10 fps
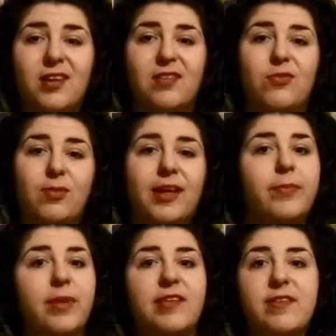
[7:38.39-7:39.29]
it's really
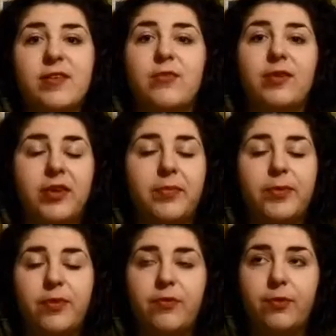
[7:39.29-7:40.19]
amazing and really
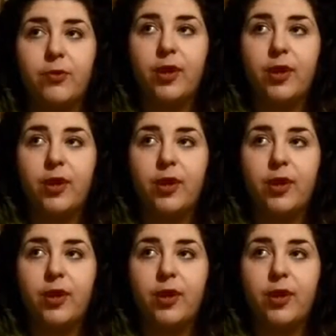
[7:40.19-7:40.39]
beautiful.